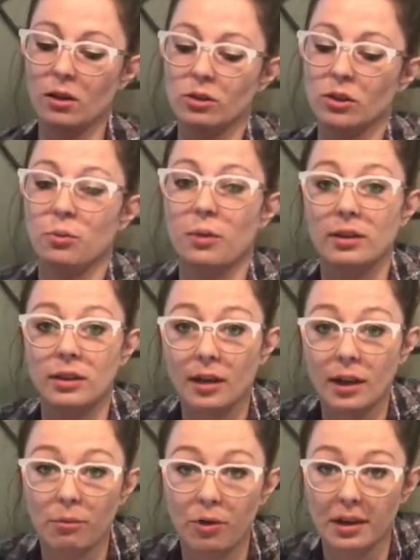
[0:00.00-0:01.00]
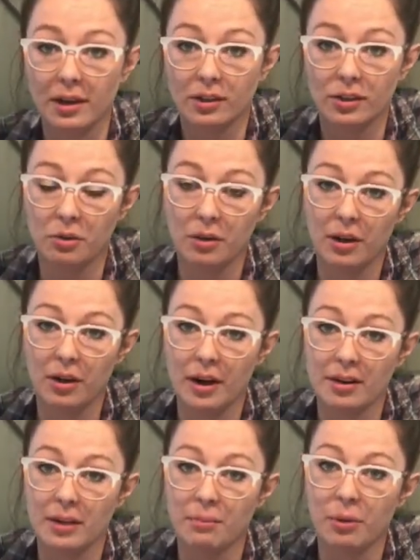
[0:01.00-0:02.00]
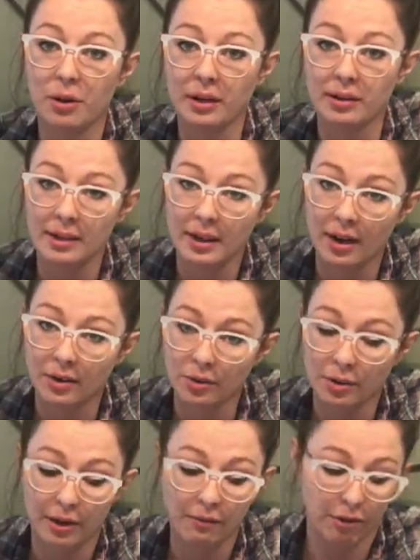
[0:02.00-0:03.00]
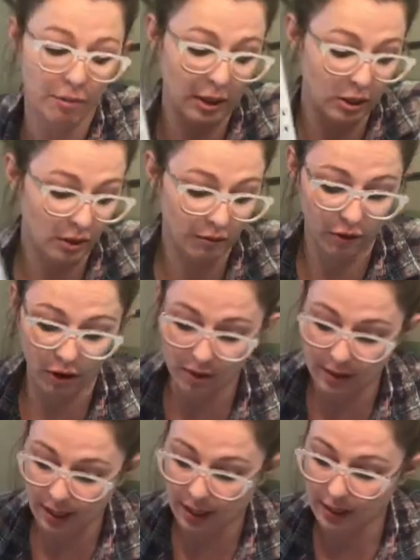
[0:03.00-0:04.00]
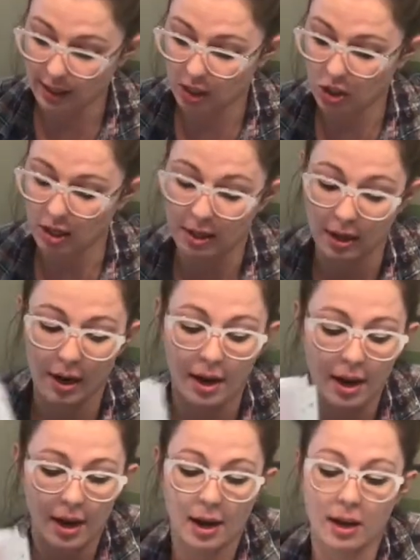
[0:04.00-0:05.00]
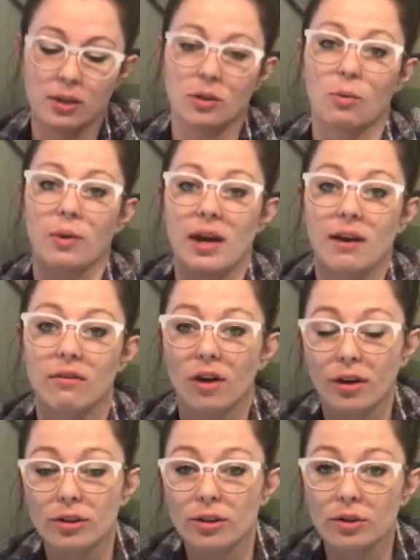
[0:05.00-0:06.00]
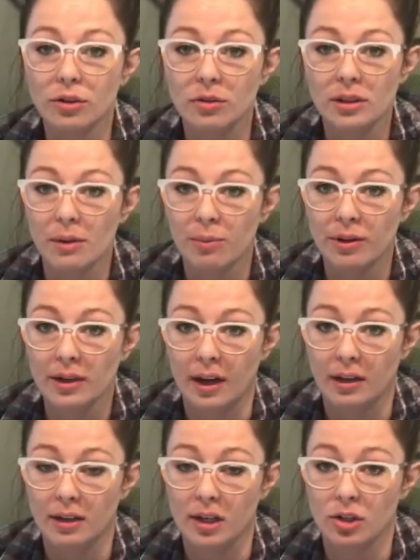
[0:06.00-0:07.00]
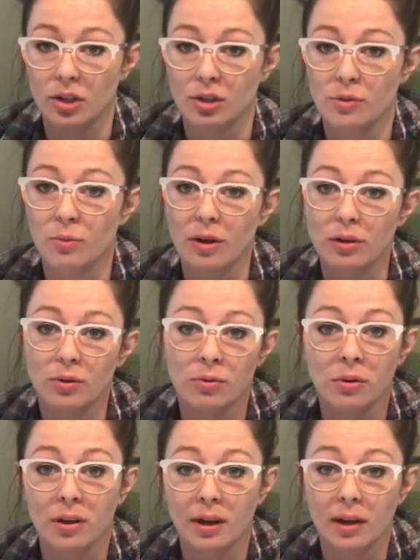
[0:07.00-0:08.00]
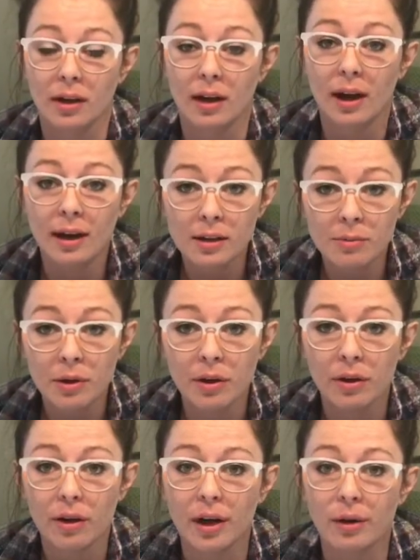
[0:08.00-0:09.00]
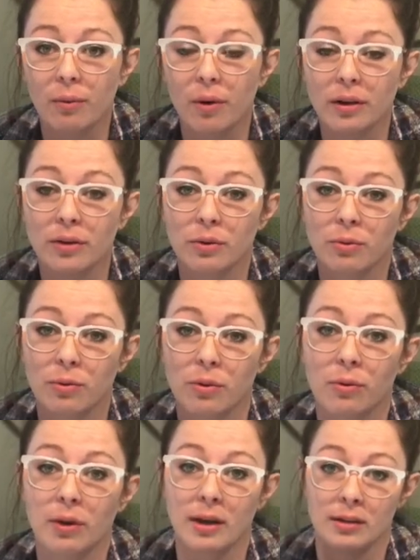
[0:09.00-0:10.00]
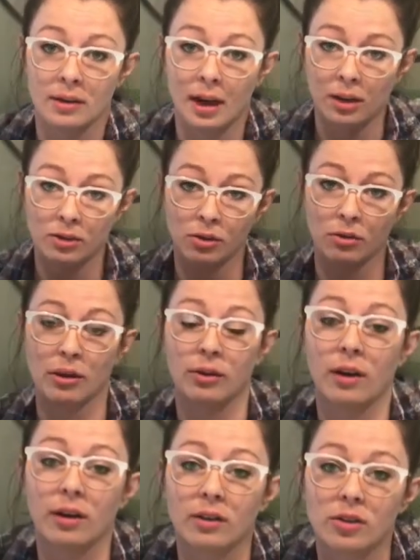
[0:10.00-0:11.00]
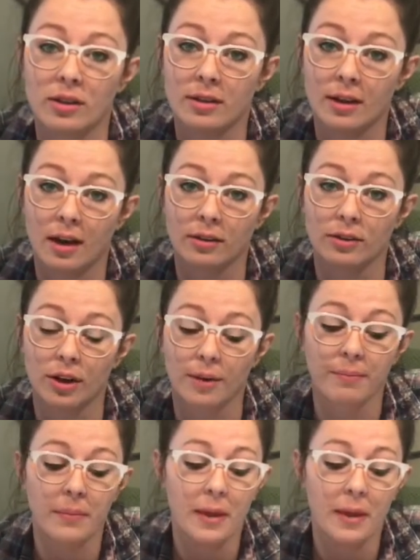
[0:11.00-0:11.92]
So one thing I'm running into here as I'm putting together the information for our dietitian is we have gone to 2 separate dietitians, one through the hospital and one through his gastroenterologist doctor.